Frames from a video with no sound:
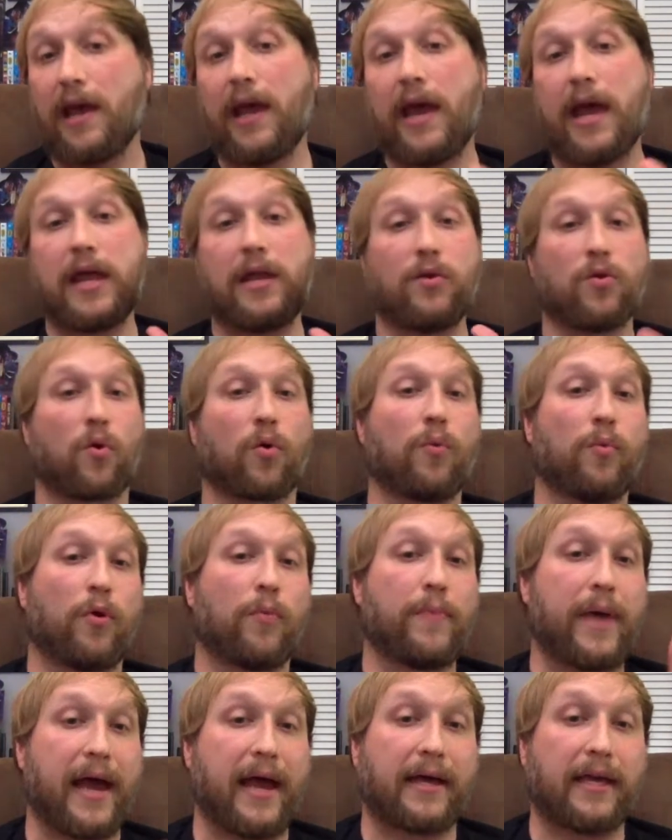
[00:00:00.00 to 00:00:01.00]
and normal
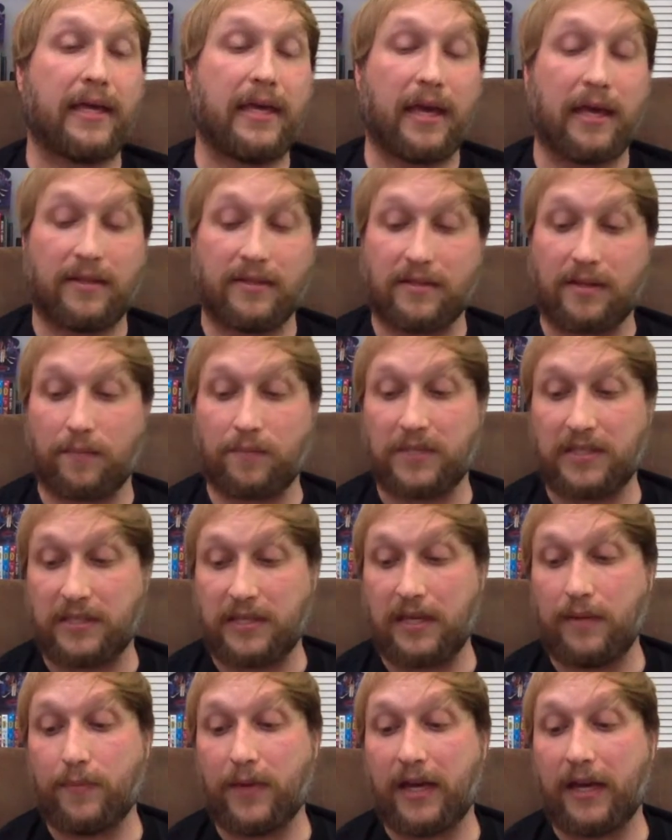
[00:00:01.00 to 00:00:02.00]
Mackie ends up
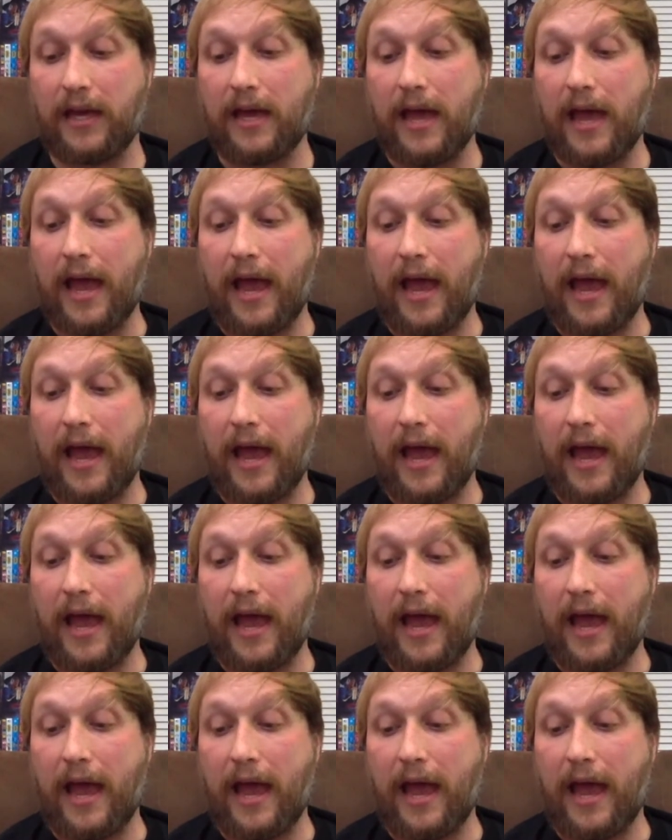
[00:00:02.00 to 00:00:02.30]
seeming.